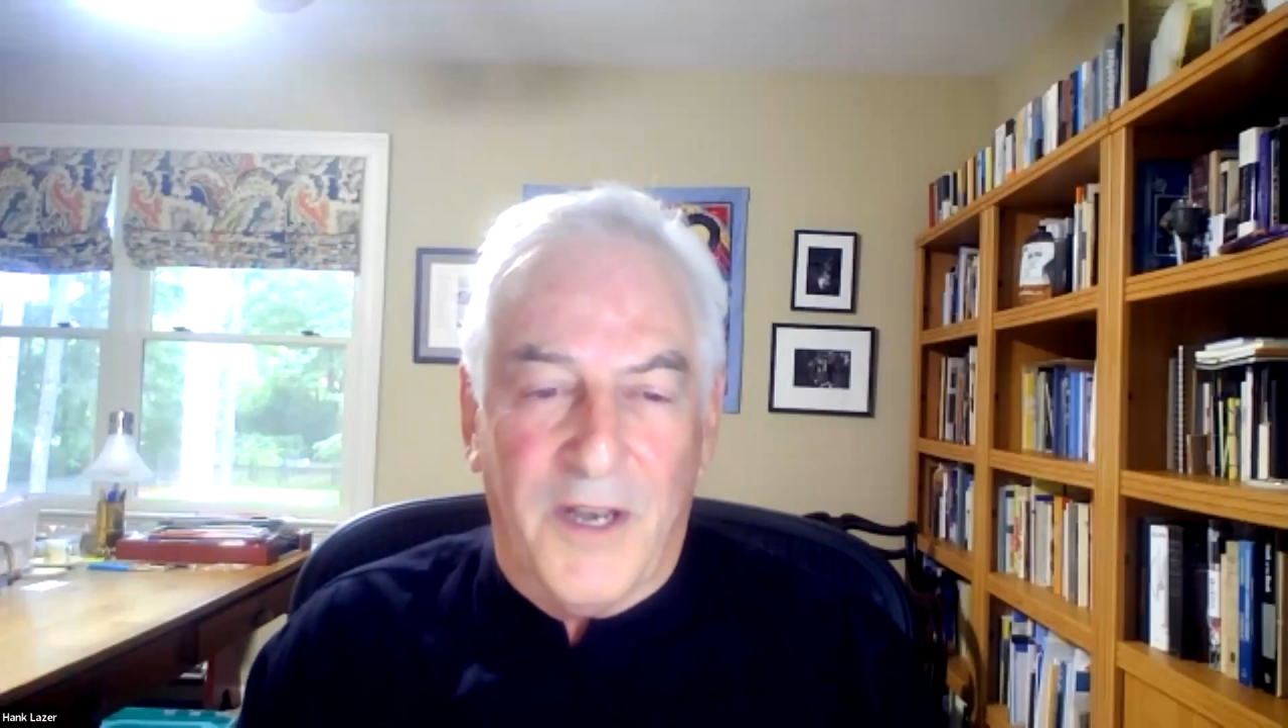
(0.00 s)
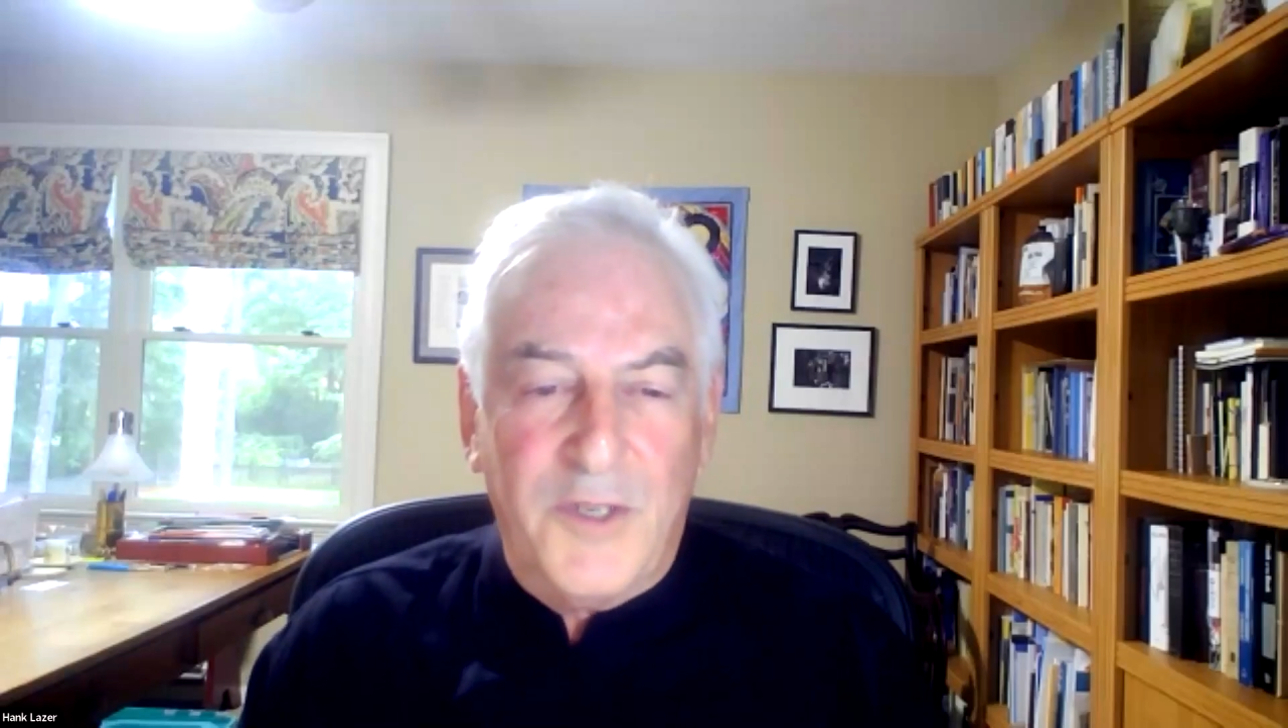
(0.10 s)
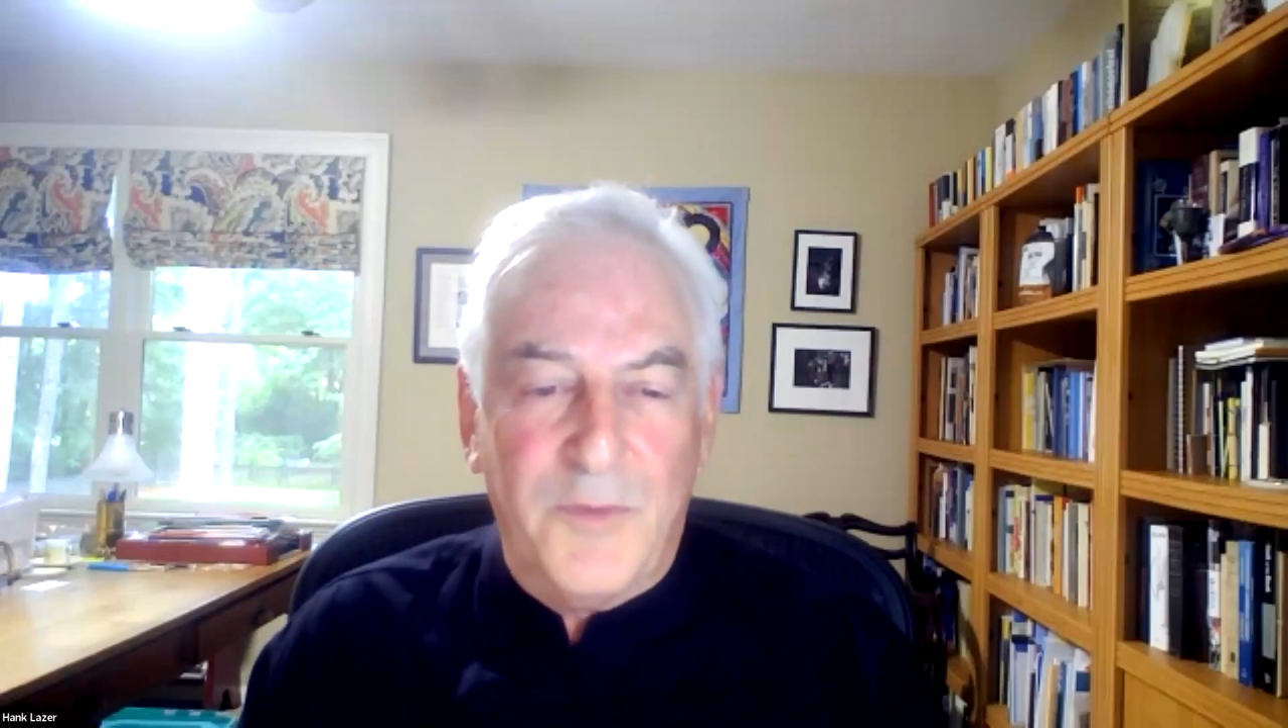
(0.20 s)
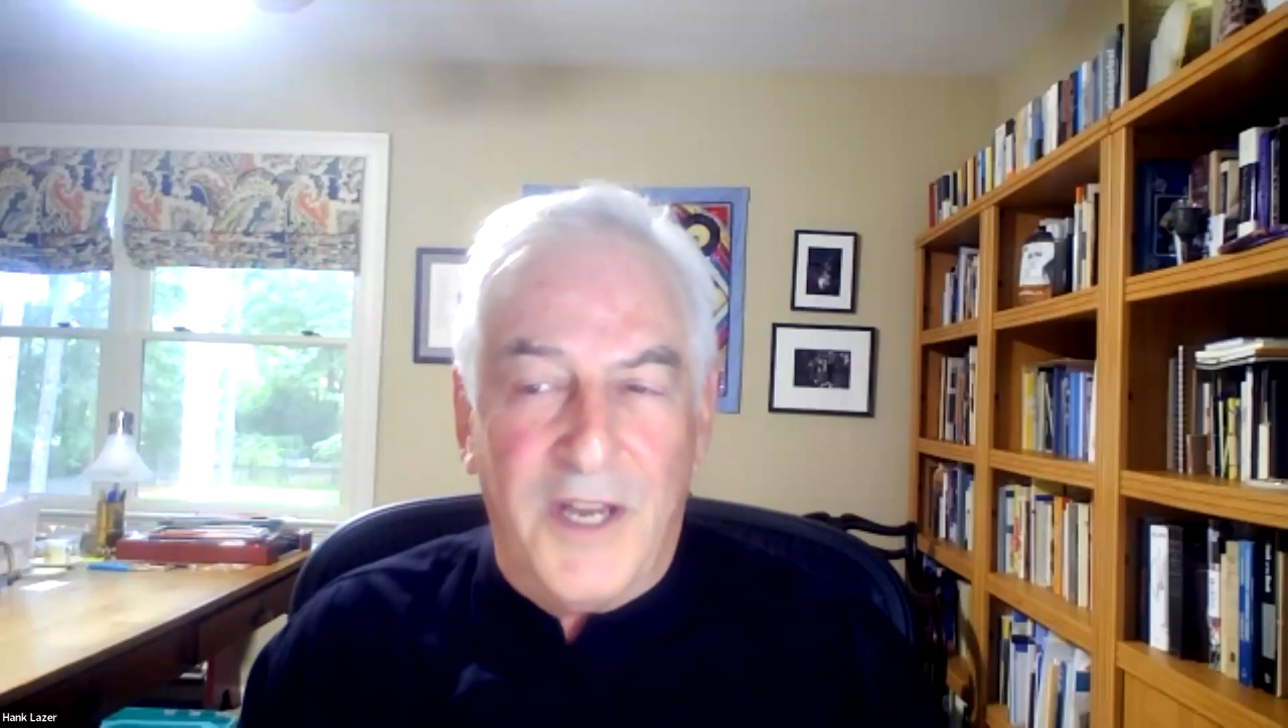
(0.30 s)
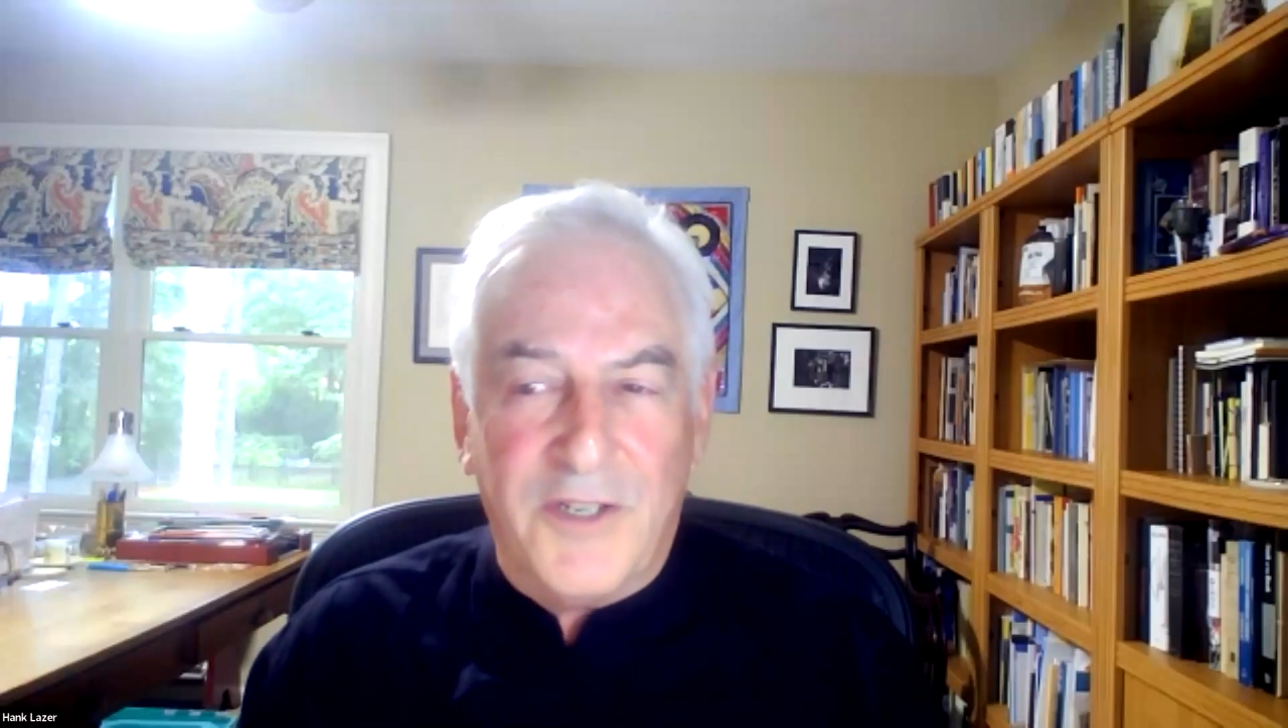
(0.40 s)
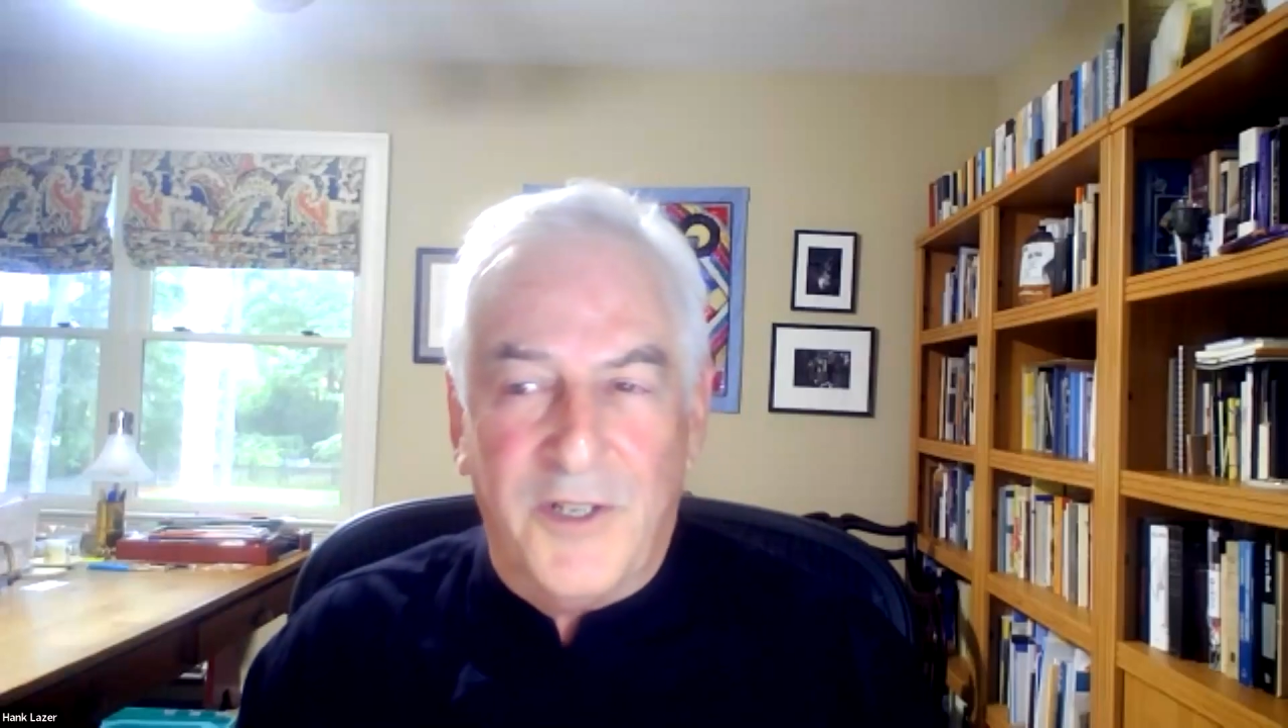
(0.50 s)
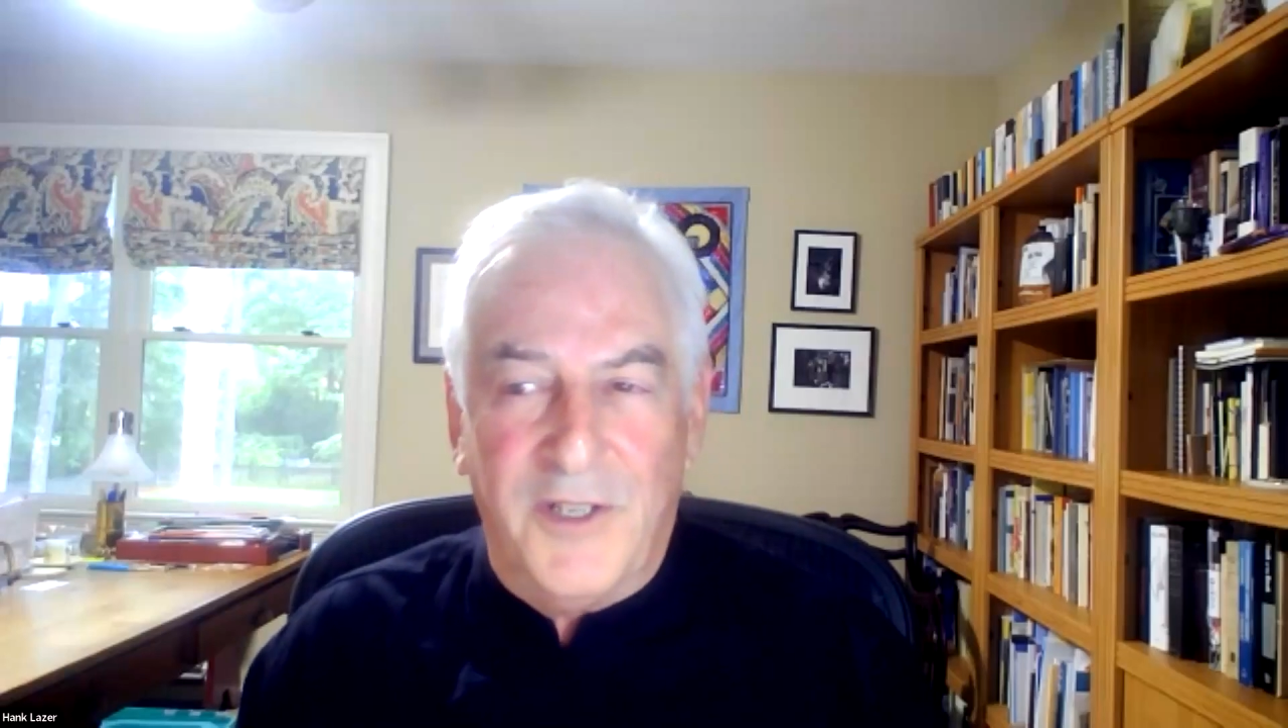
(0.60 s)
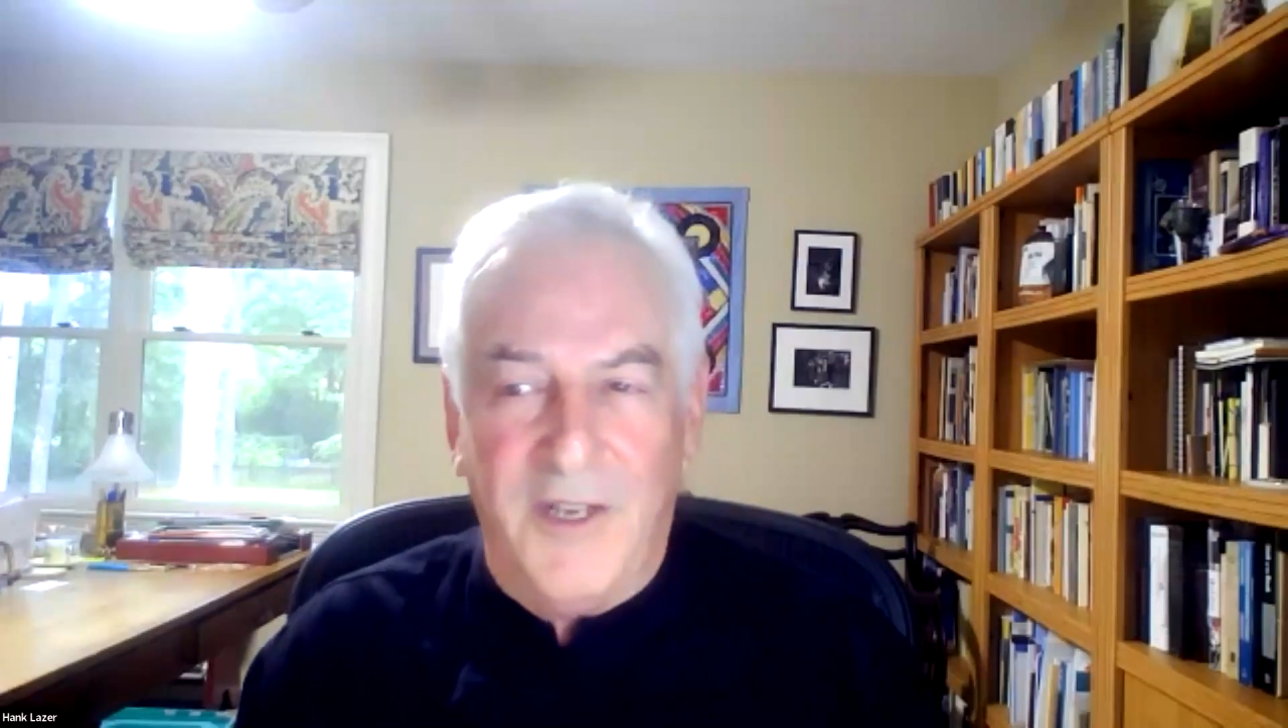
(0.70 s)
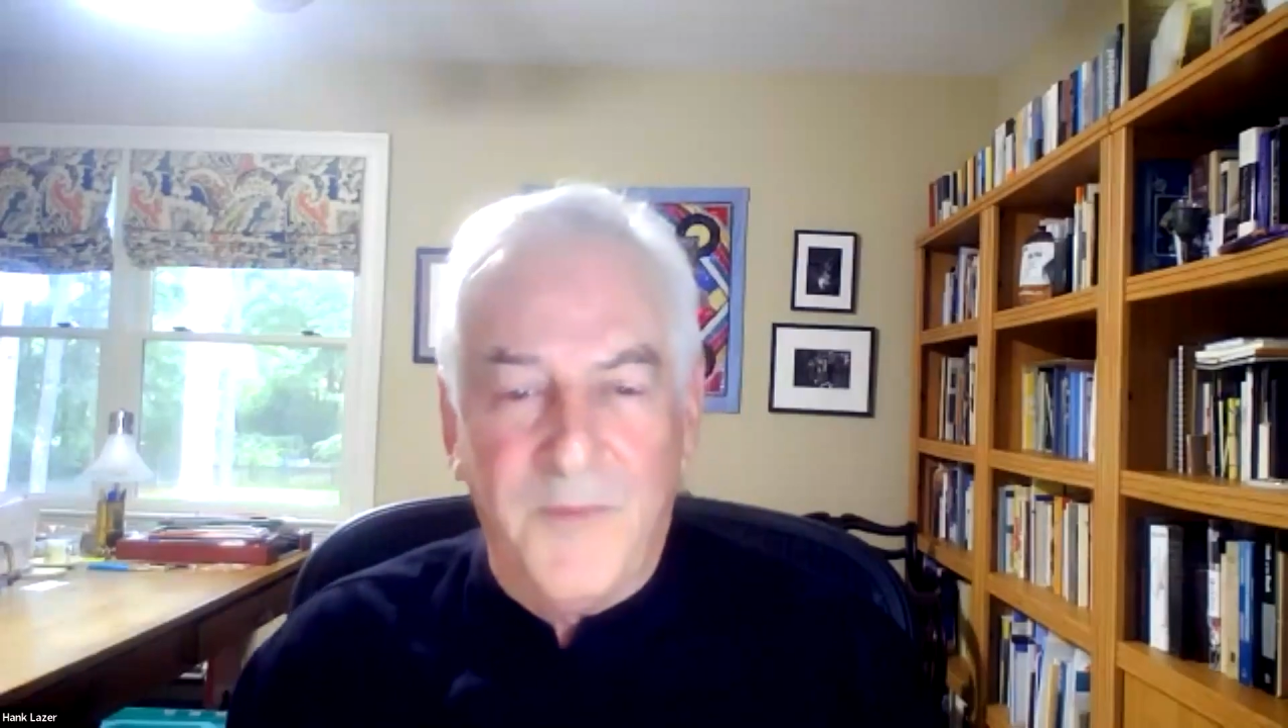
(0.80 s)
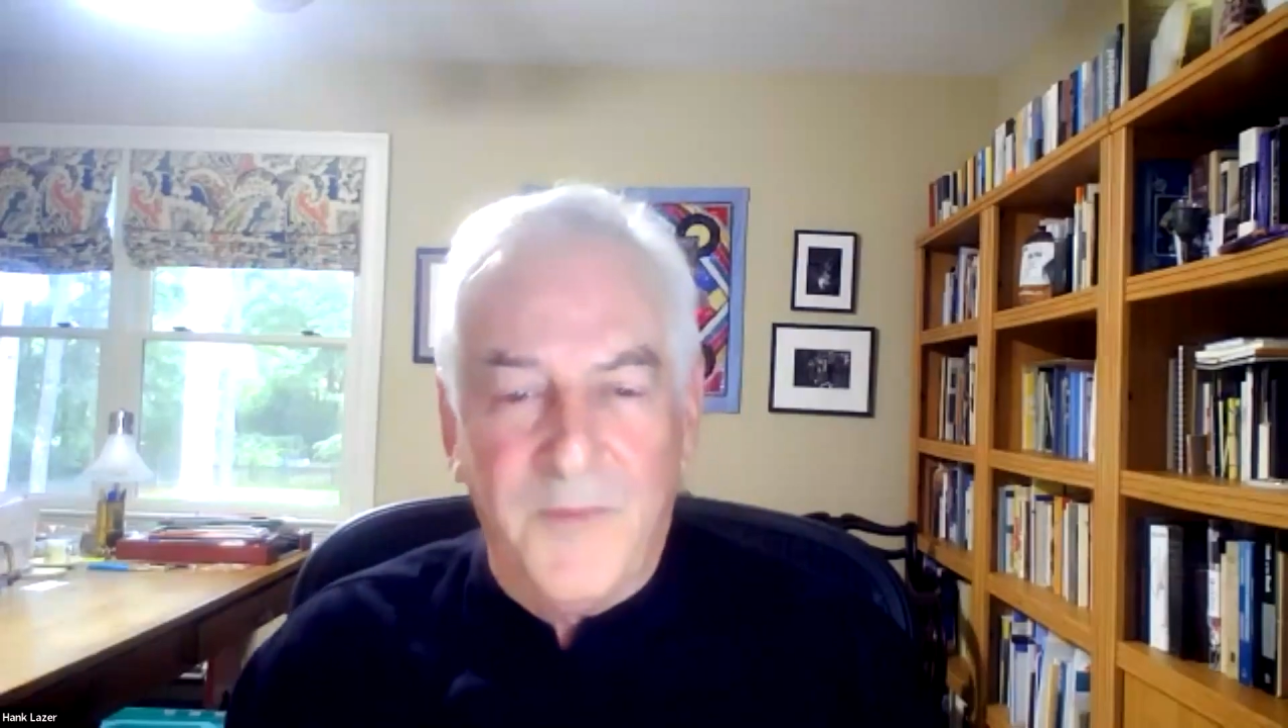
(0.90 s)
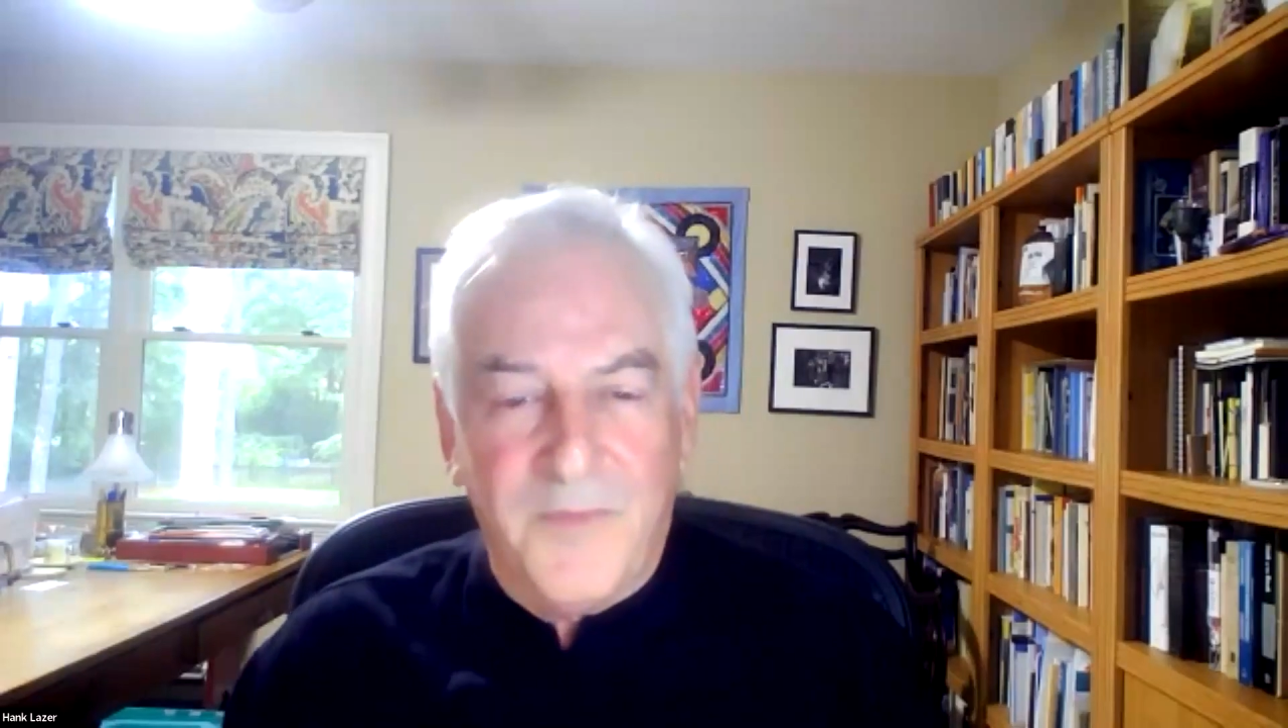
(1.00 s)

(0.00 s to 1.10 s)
especially